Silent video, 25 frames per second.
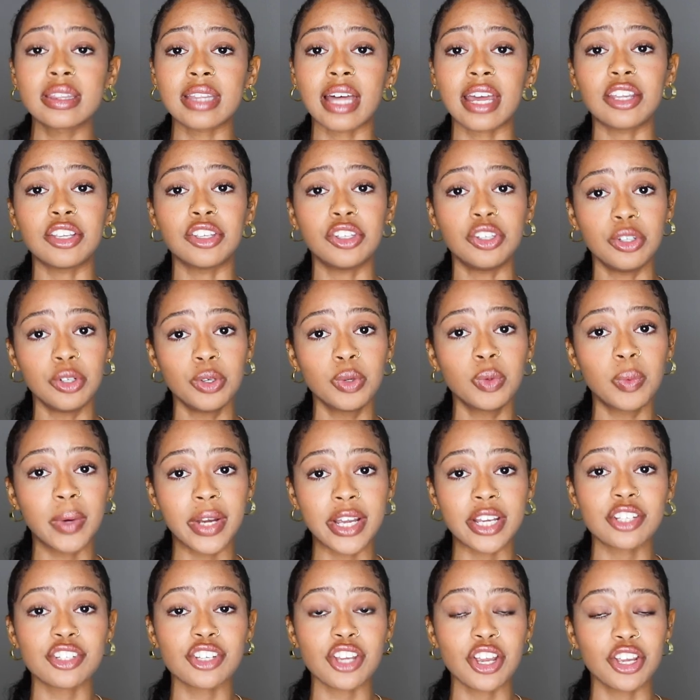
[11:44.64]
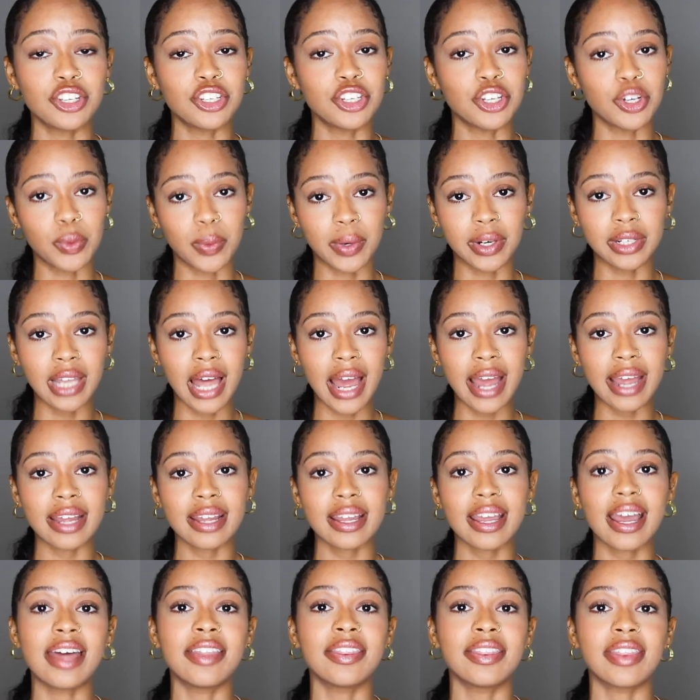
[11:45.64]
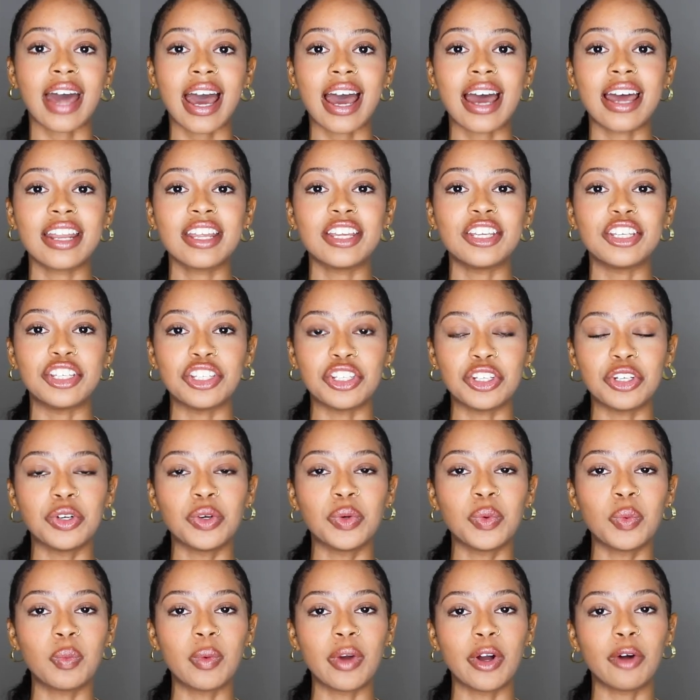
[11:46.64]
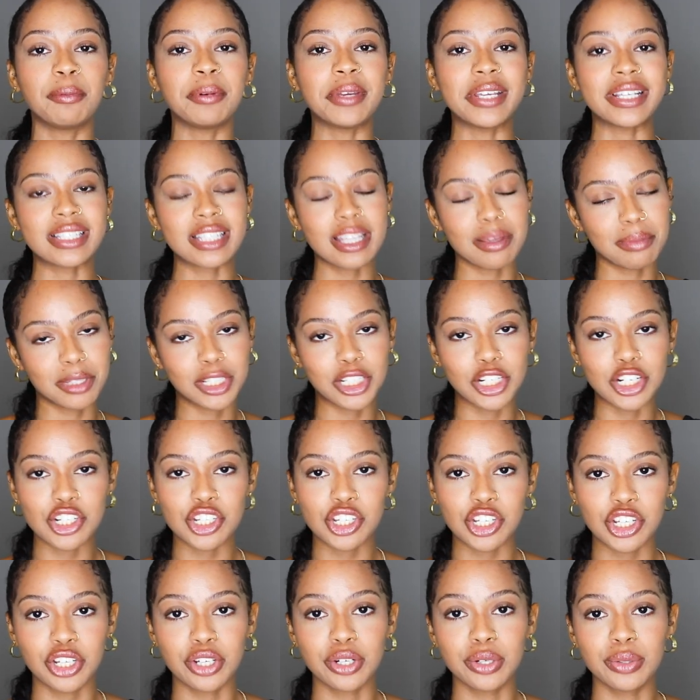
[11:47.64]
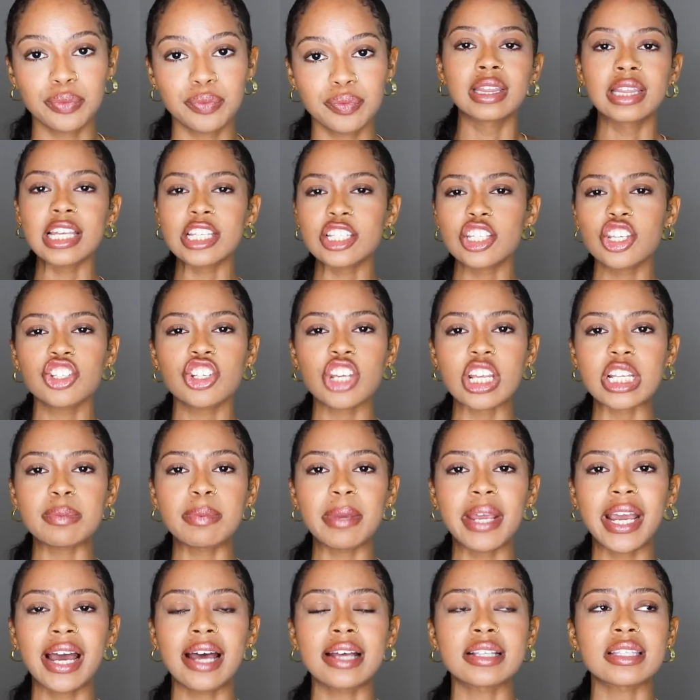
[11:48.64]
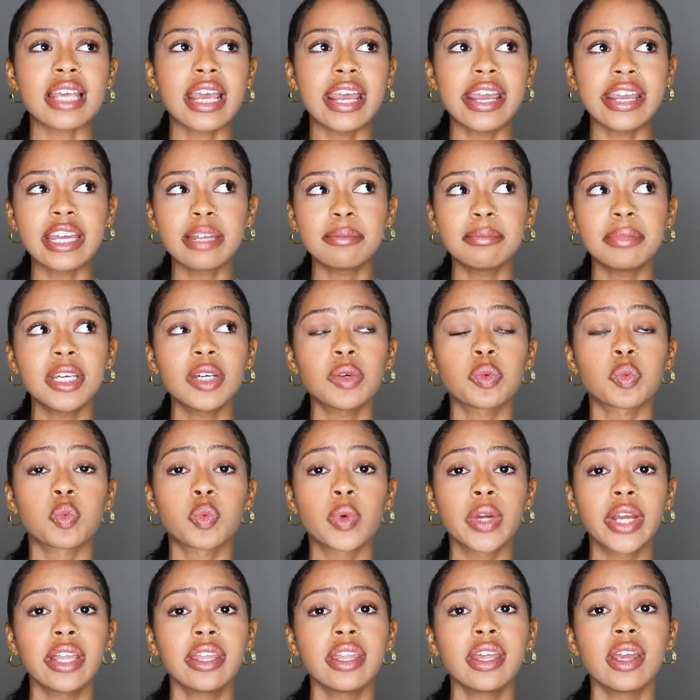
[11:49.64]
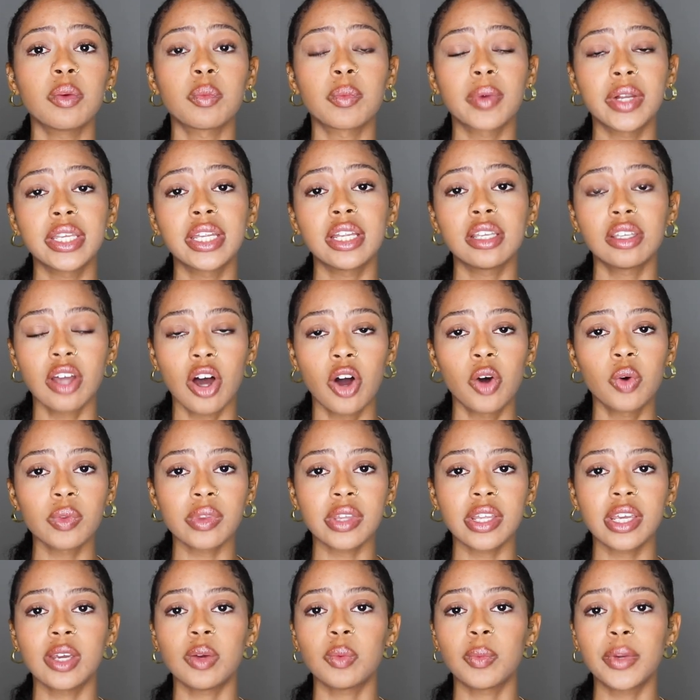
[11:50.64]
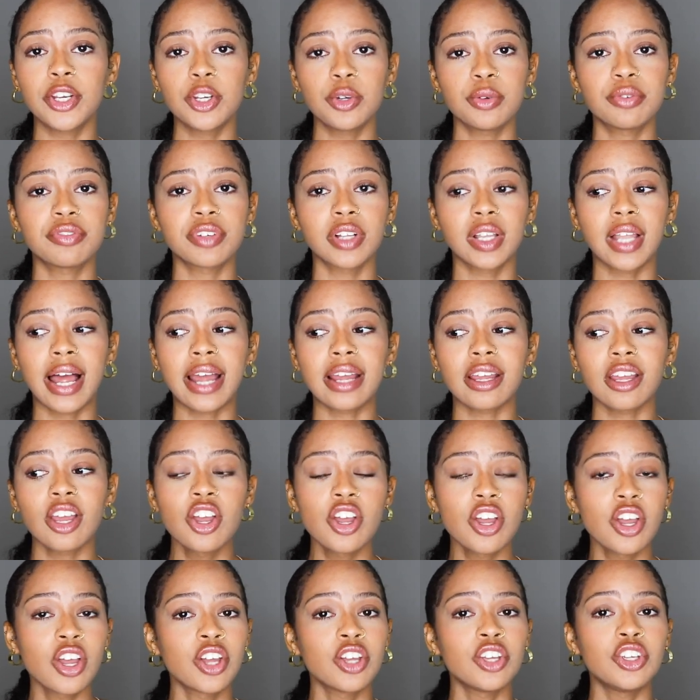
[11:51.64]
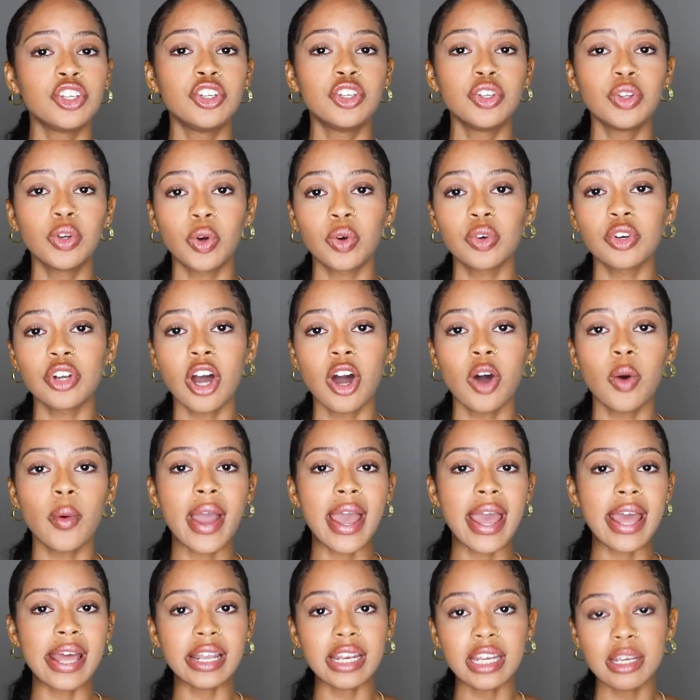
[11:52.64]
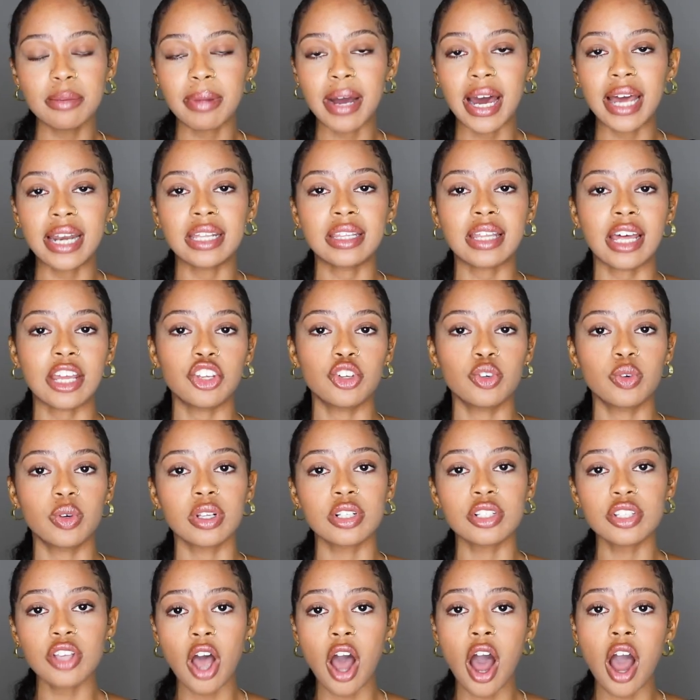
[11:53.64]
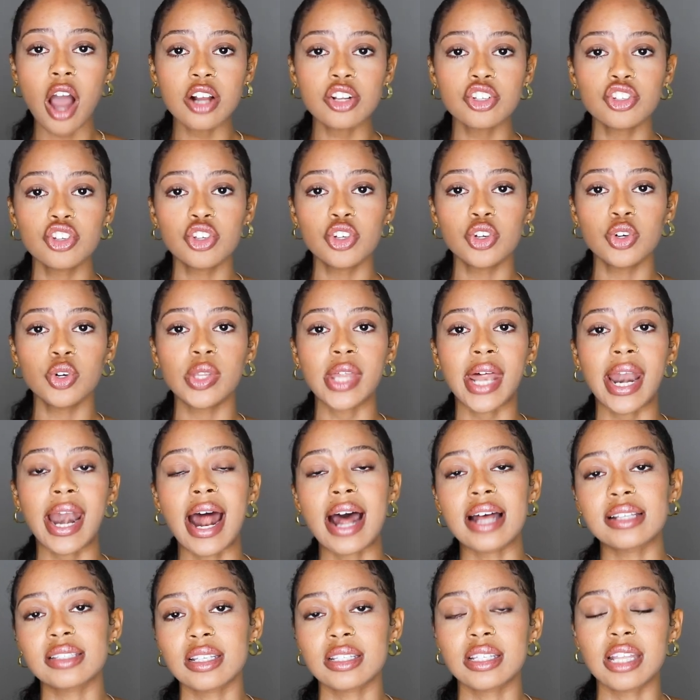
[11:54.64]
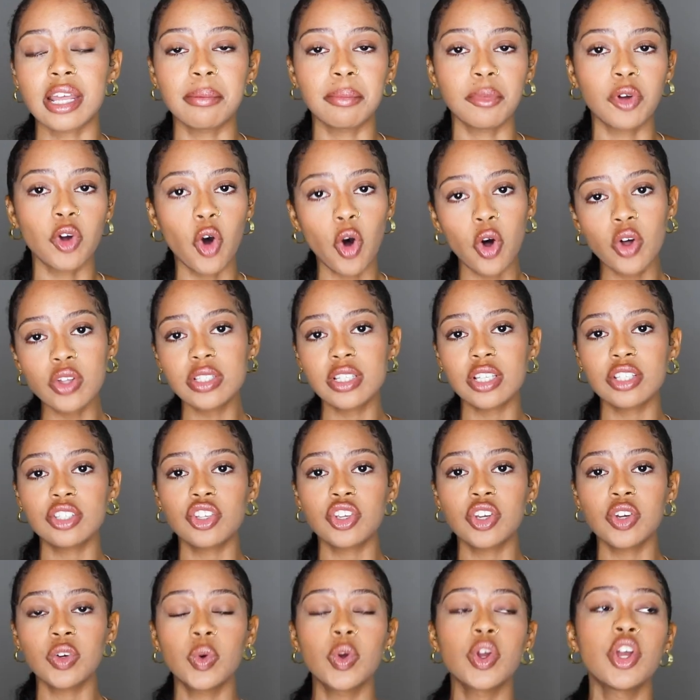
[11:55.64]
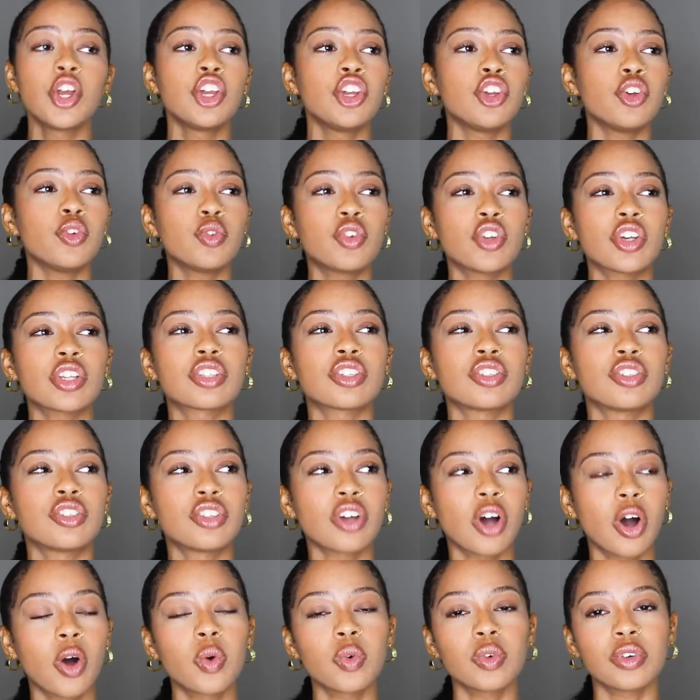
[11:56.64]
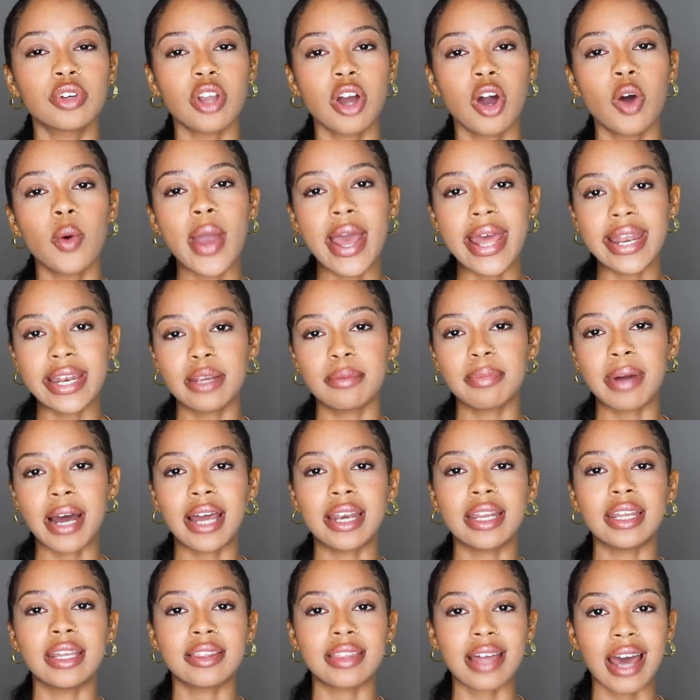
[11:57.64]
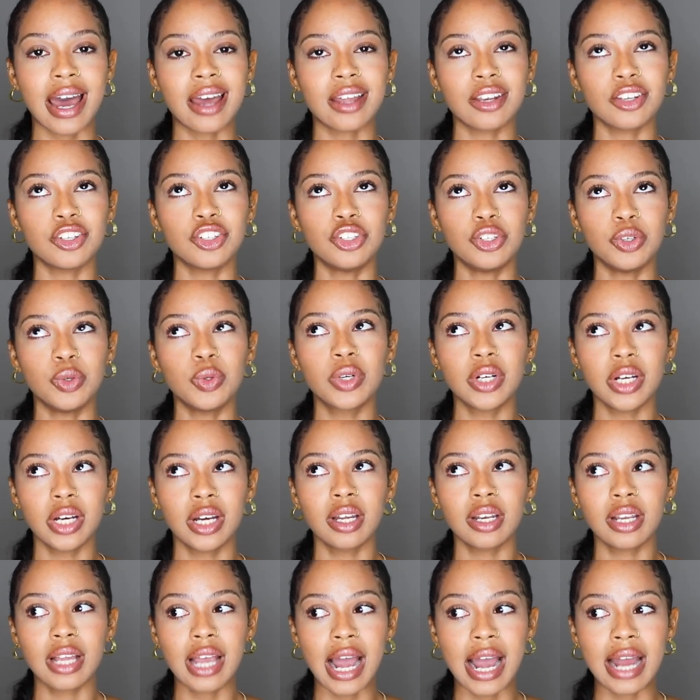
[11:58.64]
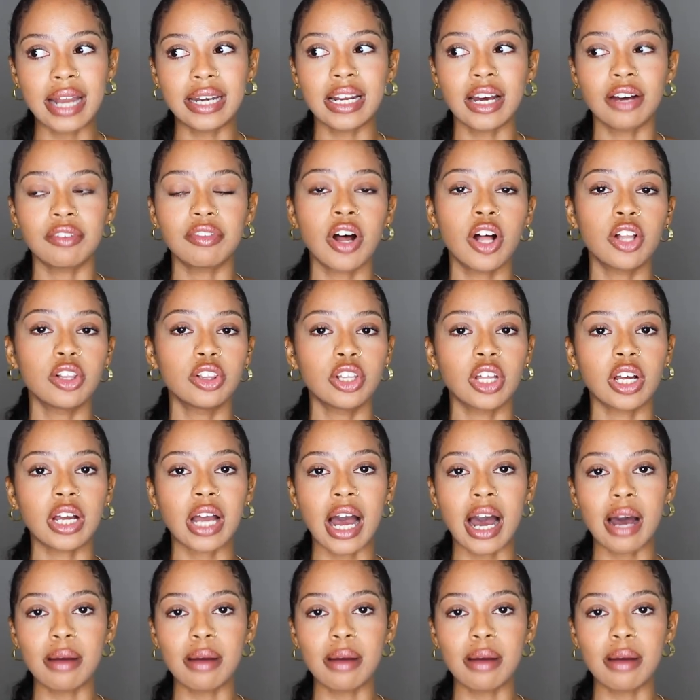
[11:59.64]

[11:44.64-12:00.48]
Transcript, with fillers: that you wish you were like and that you will be similar to. This is just because it can be really, really lonely when you feel like you don't know anybody that you could talk to that has the same goals as you. You just don't know anybody that you could kind of look